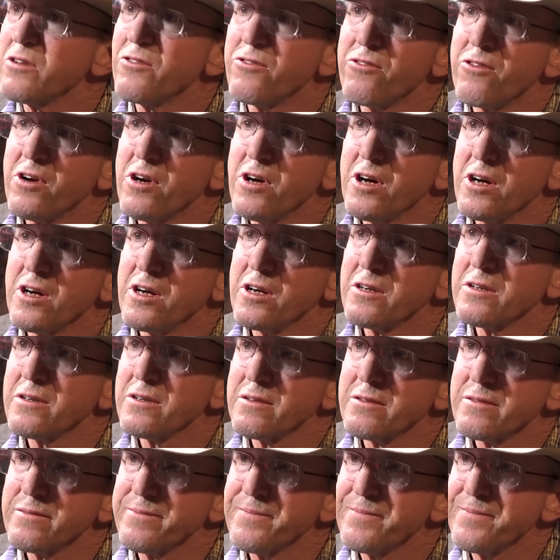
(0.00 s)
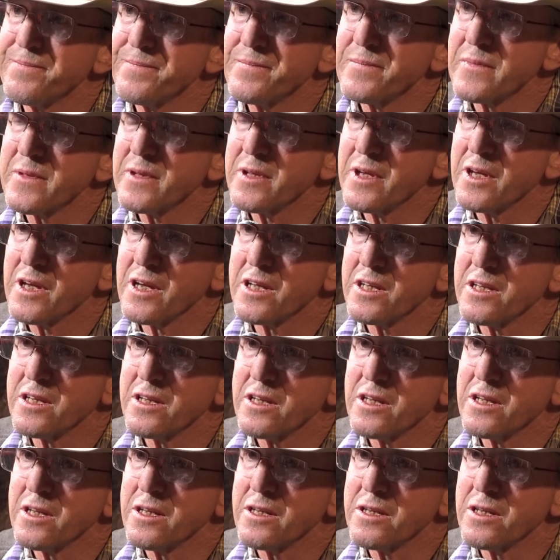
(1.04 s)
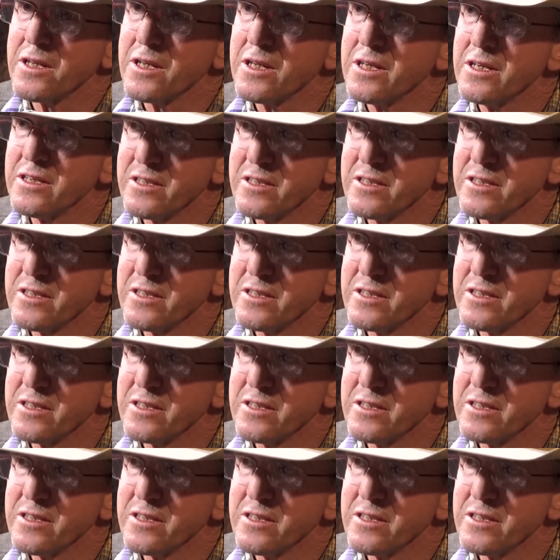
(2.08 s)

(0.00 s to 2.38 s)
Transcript: in the draw?" And